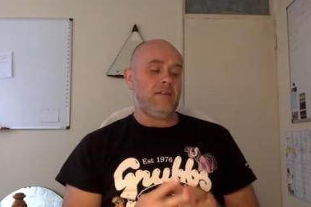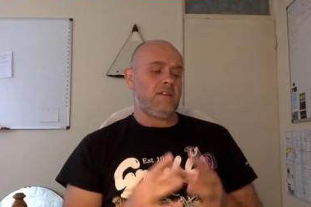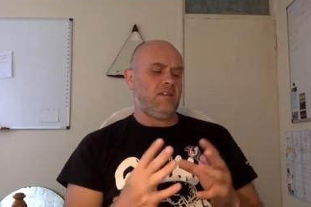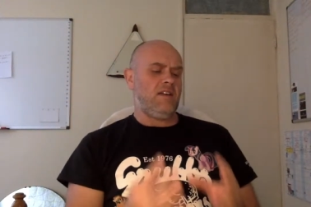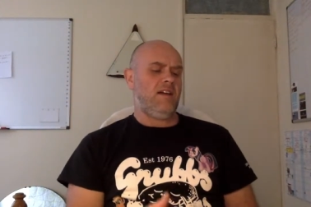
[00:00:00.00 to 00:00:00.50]

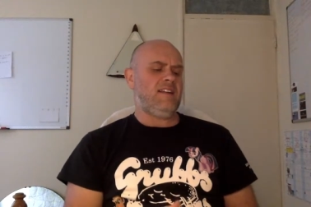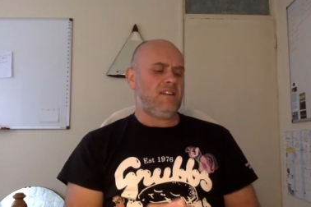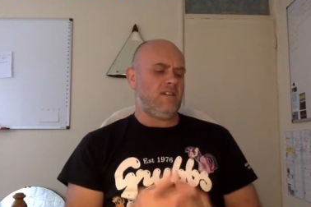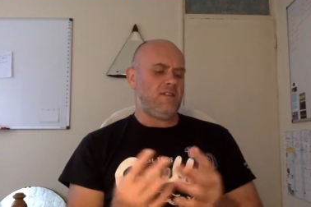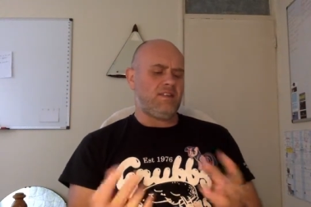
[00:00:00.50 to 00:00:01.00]
So the
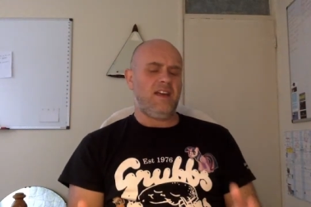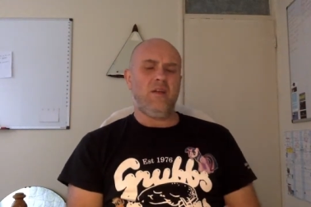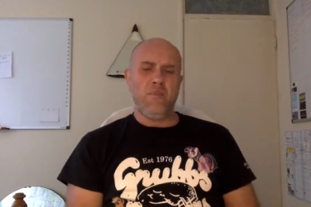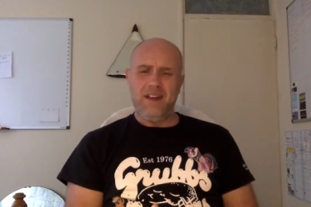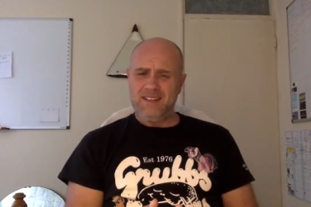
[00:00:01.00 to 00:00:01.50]
idea of
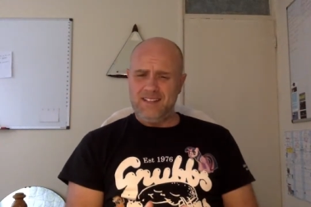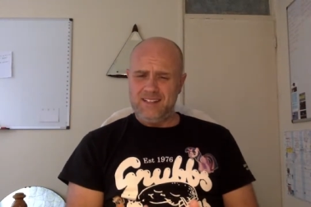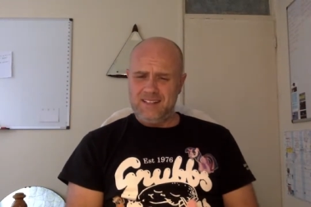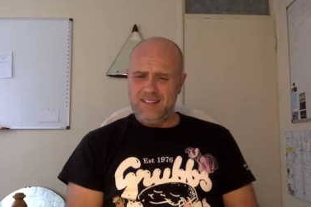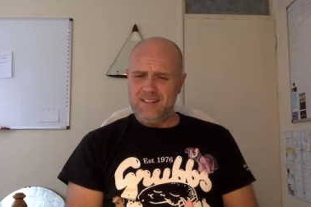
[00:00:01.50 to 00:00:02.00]
saying mating
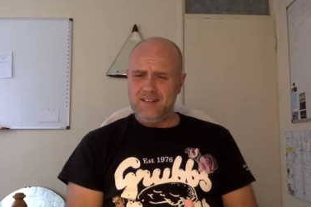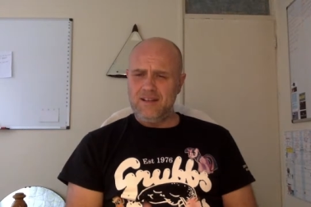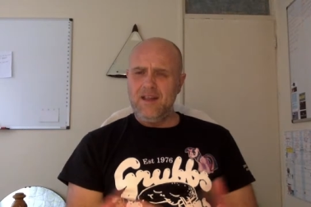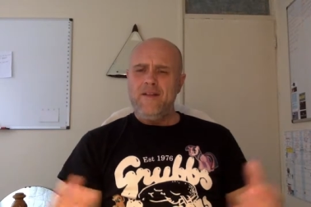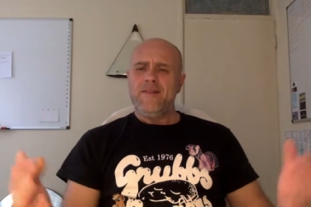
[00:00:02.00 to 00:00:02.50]
season
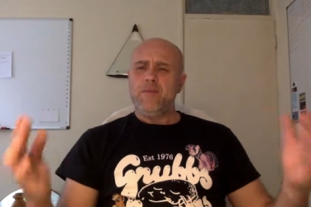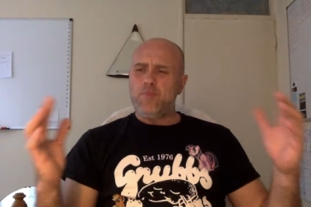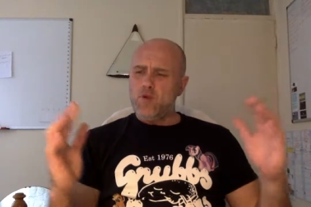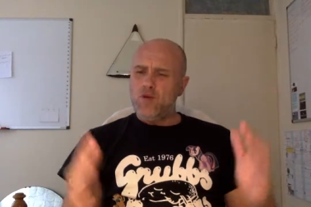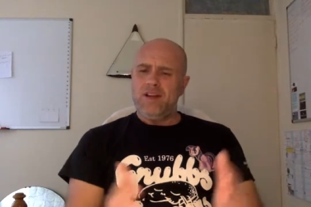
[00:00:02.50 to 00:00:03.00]

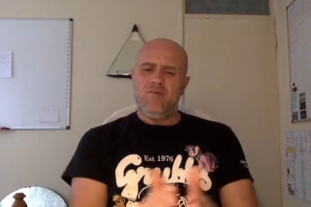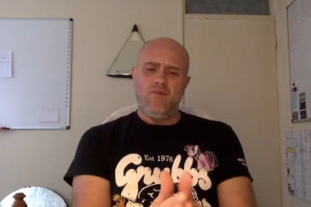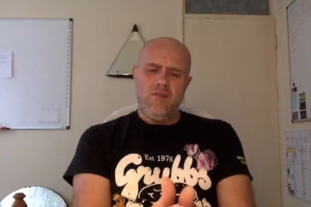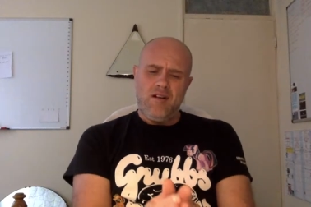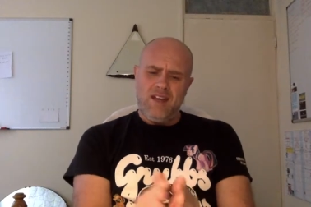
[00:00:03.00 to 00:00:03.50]
brought it
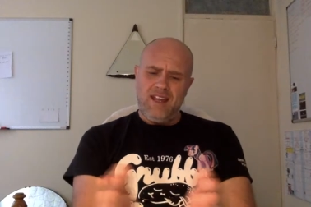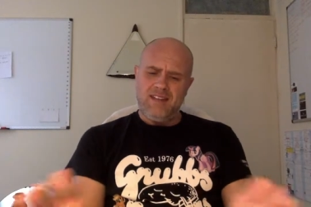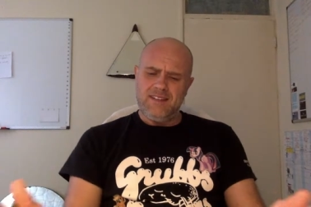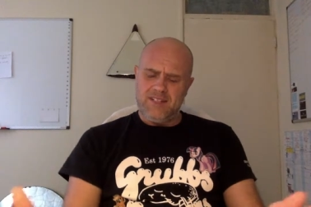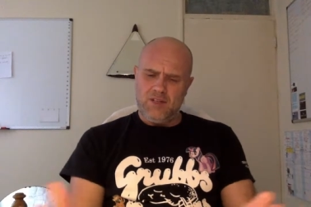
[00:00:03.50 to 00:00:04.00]
right
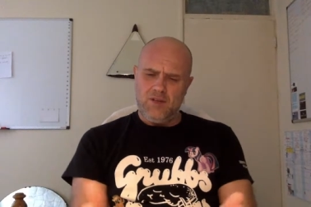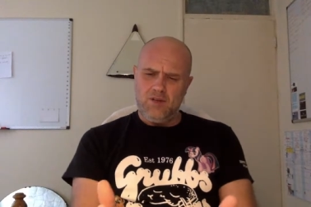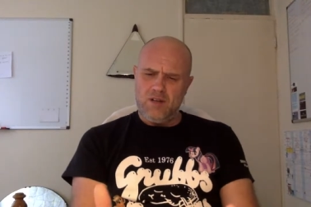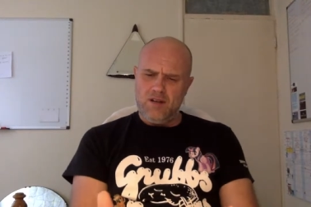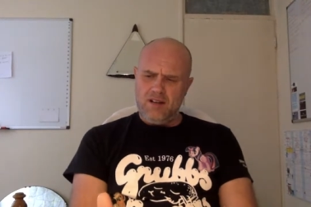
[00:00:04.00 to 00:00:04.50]
into
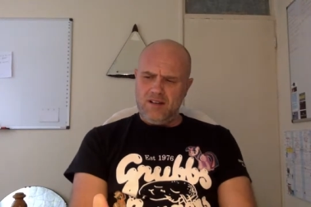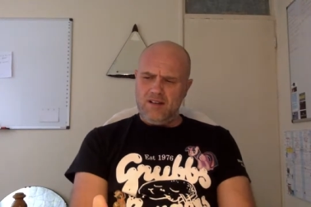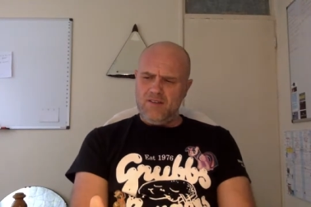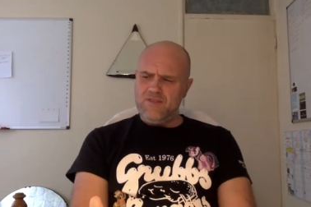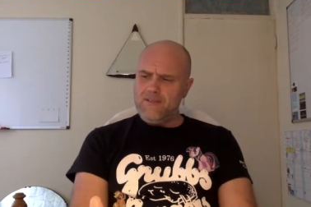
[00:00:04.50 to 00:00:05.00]
kind
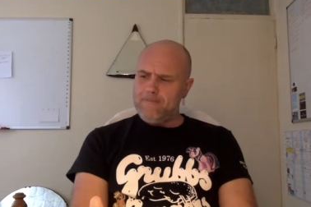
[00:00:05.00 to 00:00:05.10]
of